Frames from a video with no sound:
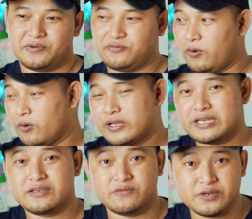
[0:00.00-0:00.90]

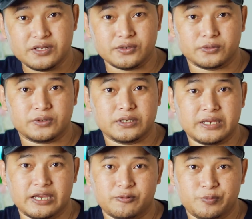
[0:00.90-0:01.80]
4K video
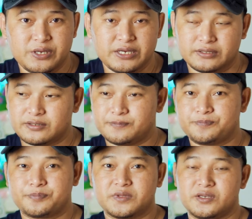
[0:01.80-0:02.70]
30 FPS,
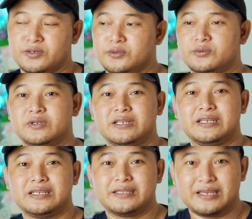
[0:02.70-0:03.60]
you know,
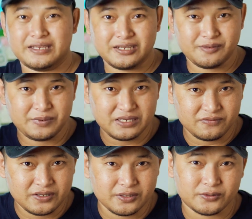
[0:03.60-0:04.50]

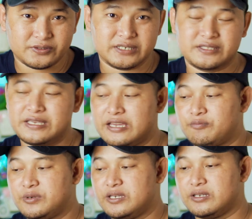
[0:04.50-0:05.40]
1080p video 60
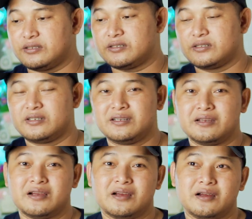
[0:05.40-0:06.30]
FPS,
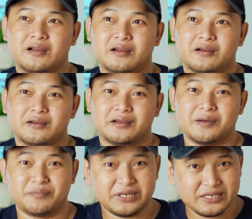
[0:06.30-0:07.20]

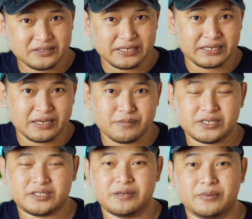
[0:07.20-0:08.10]
amazing
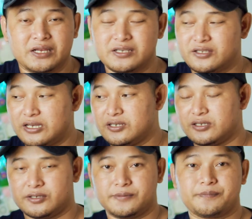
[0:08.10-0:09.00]
image
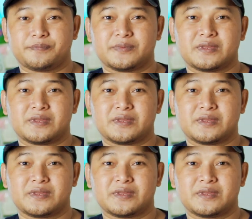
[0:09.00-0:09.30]
stabilization,